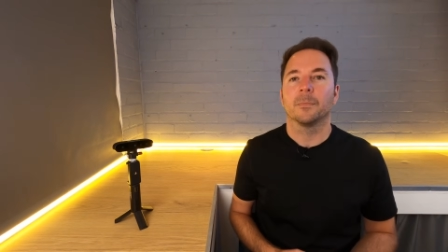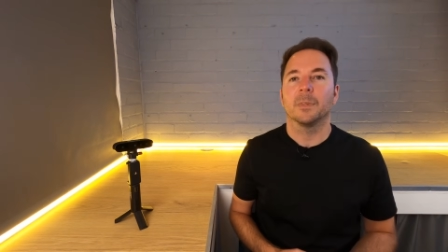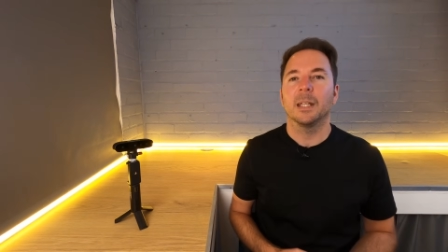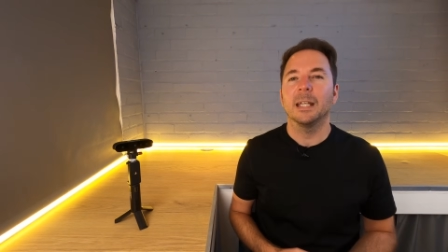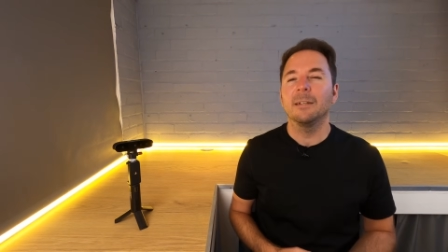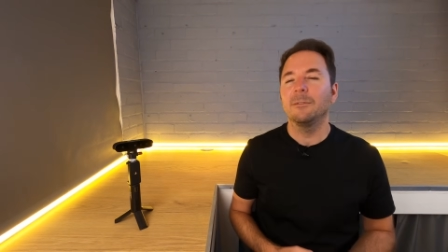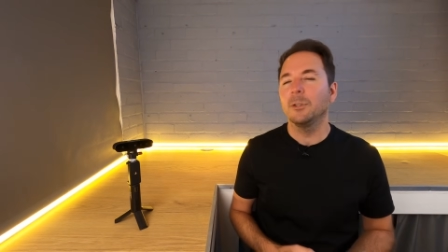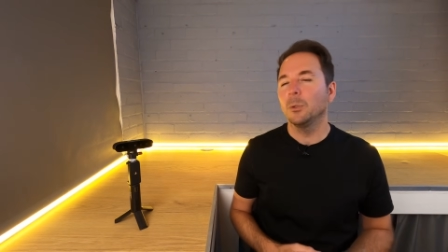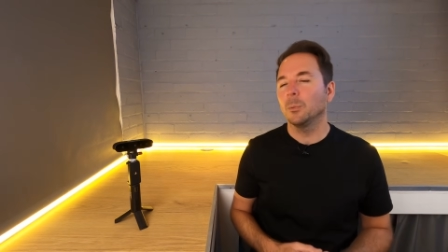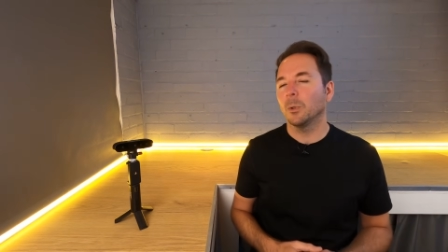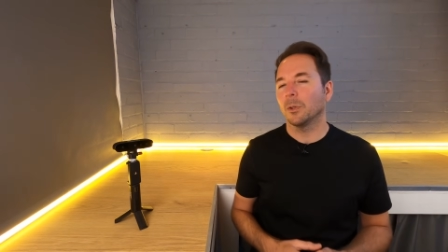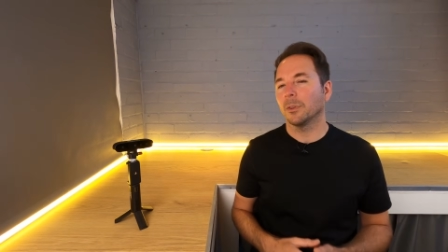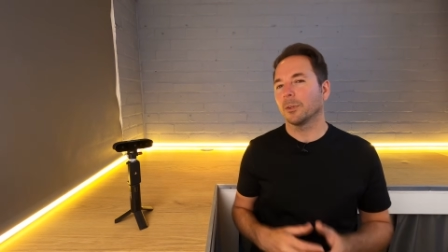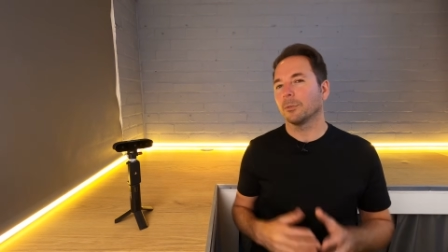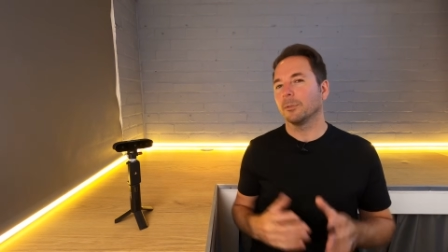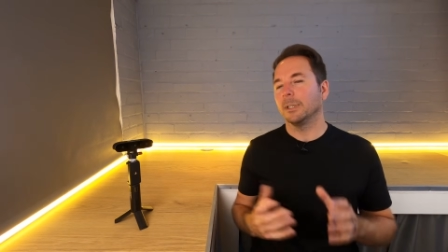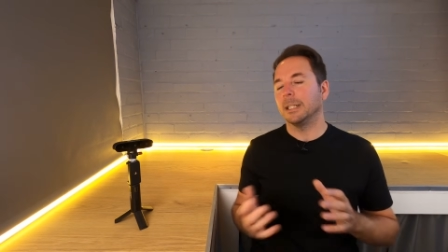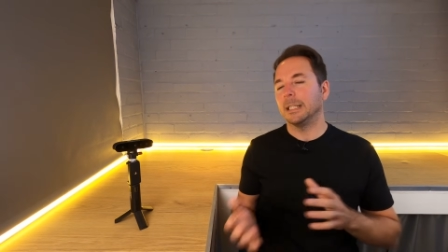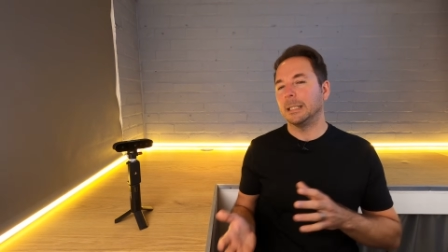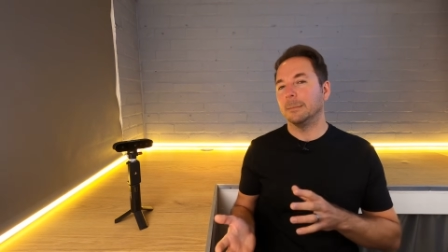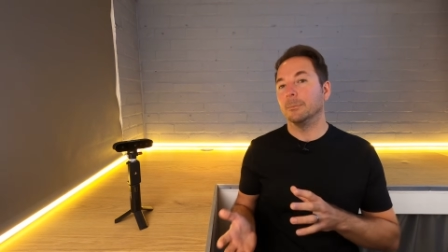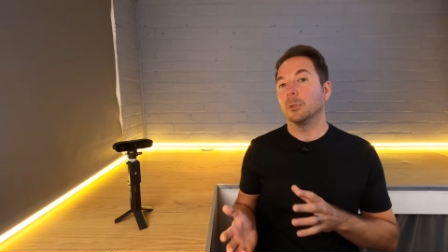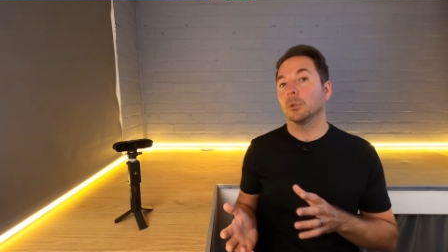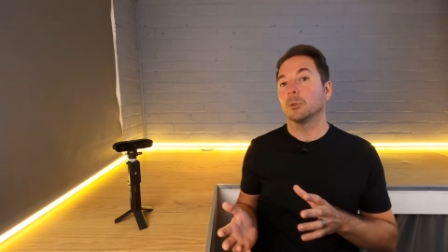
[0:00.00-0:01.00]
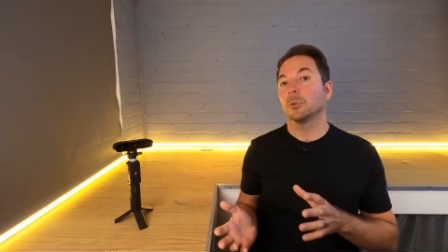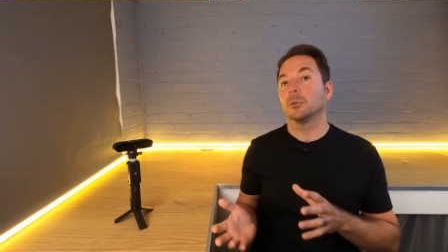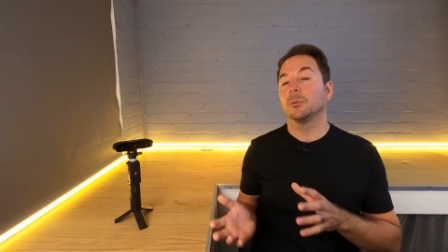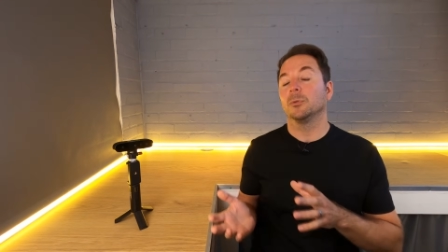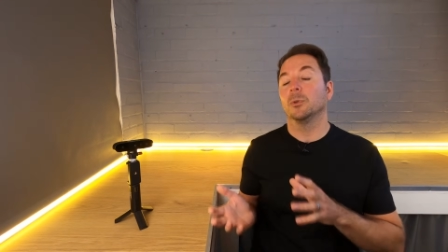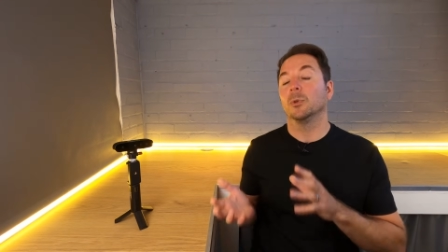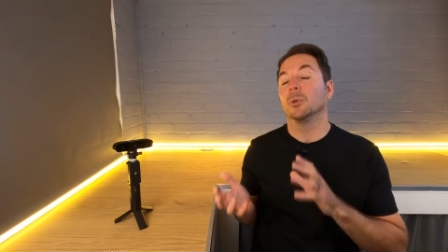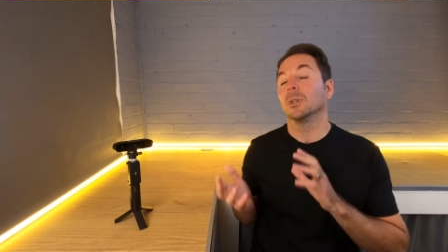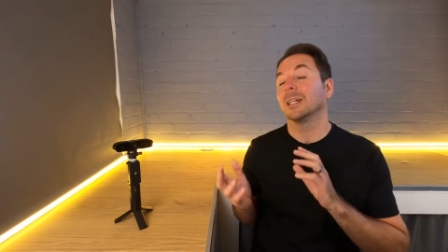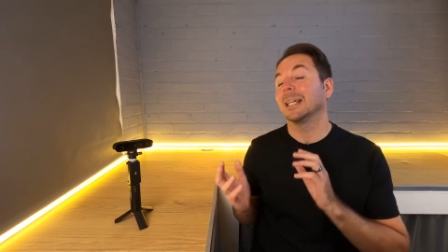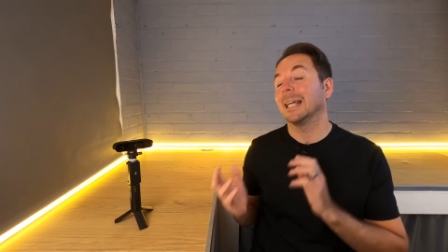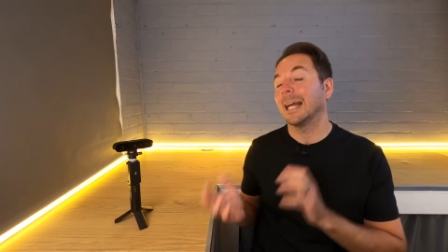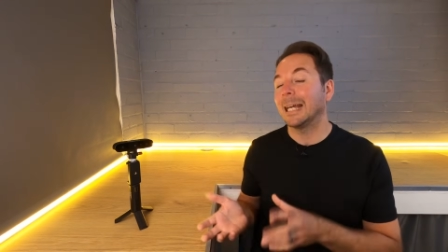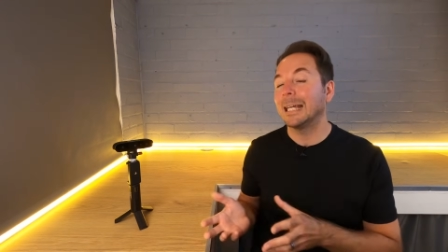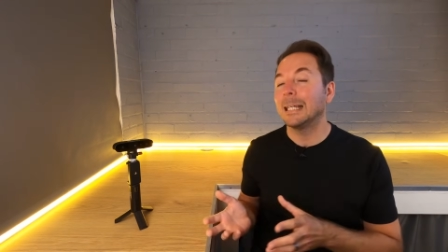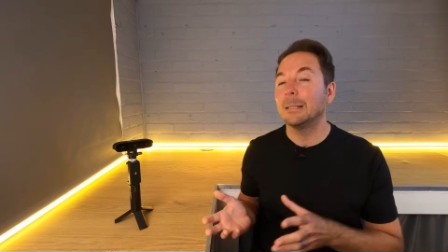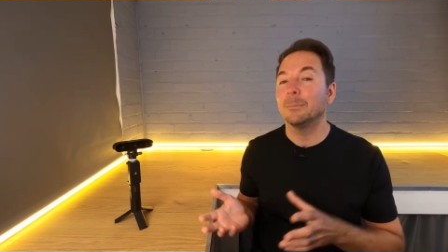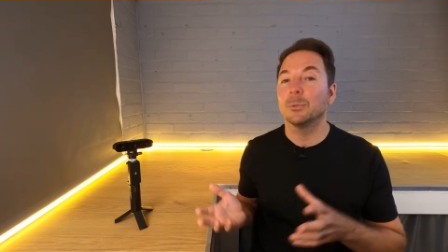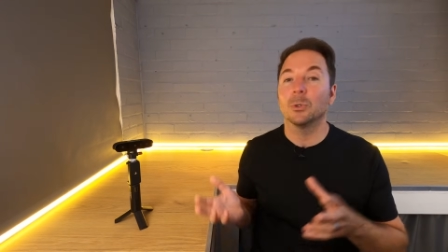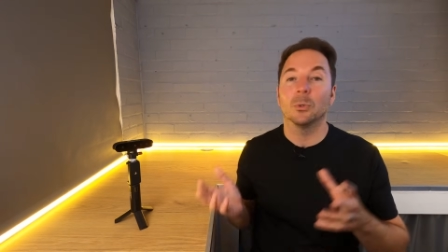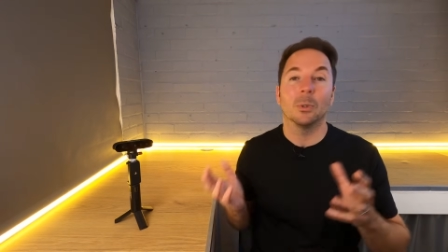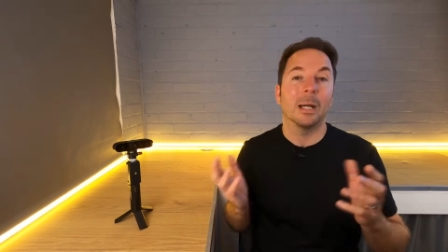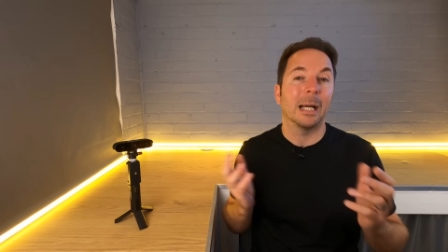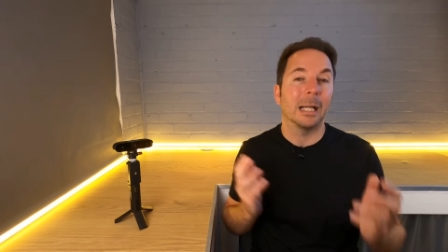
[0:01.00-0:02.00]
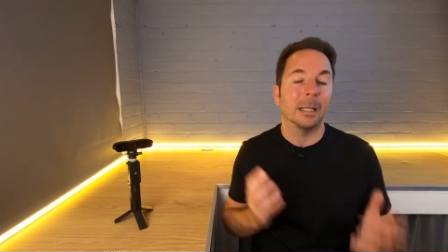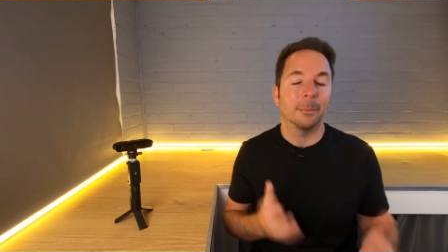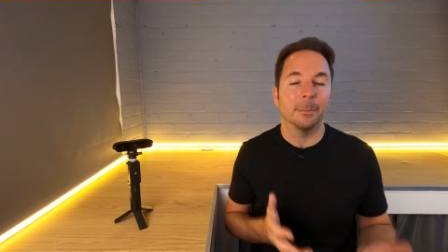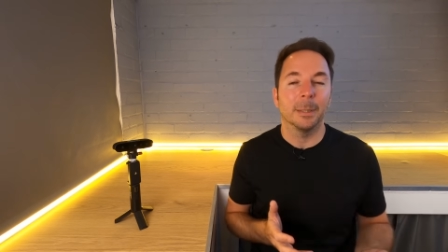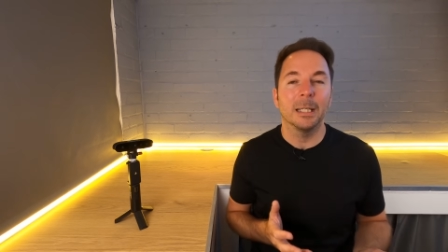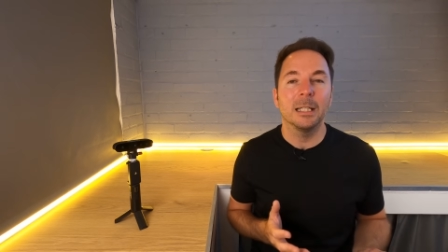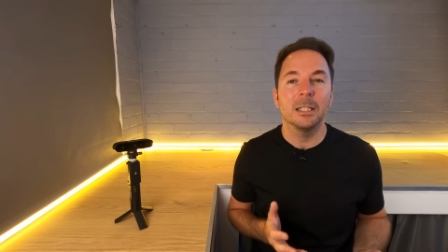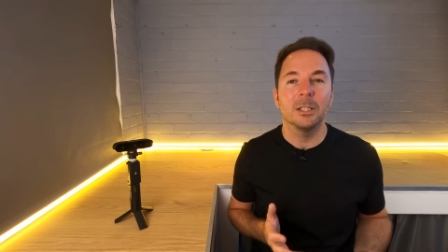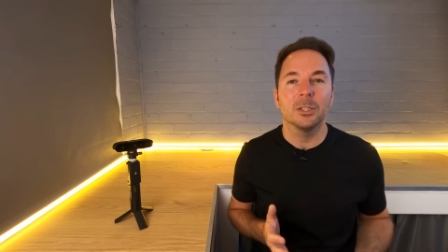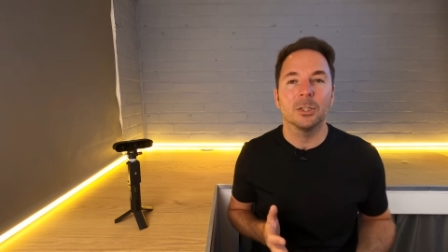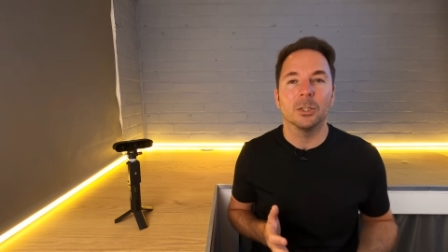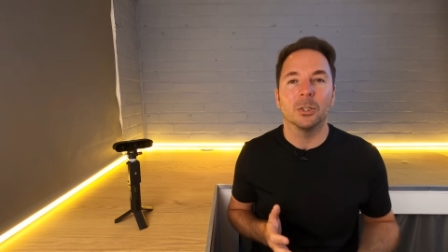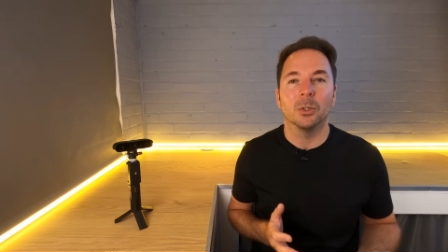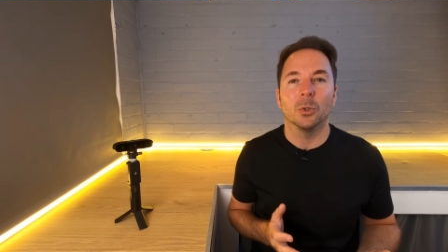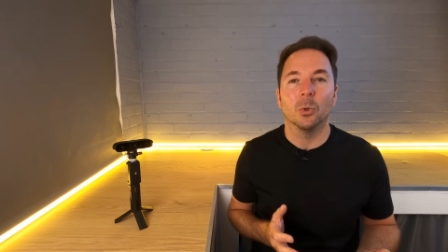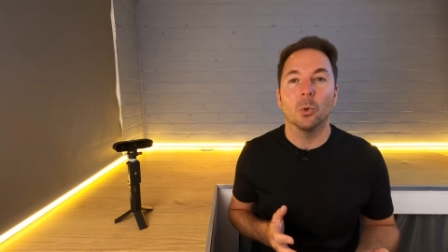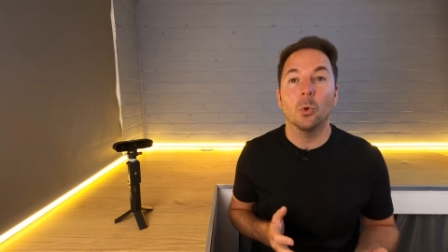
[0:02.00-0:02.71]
If you want 3D models for games or animation,